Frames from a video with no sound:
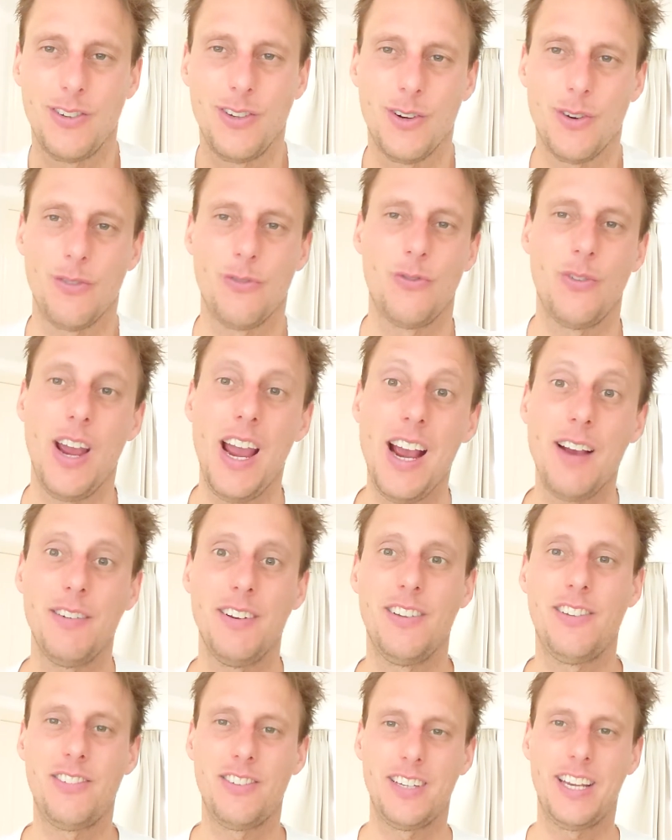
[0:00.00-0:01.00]
you're
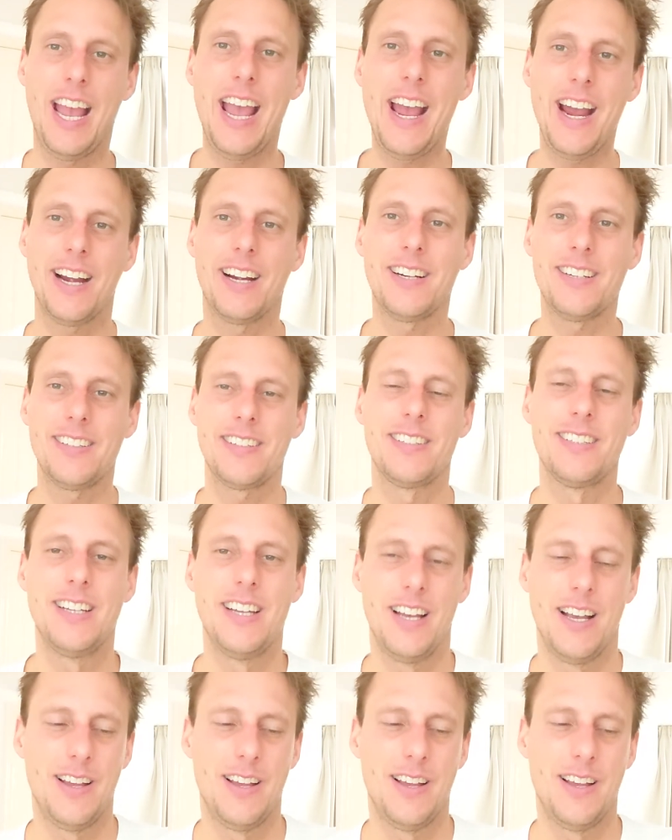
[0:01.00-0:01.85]
very scared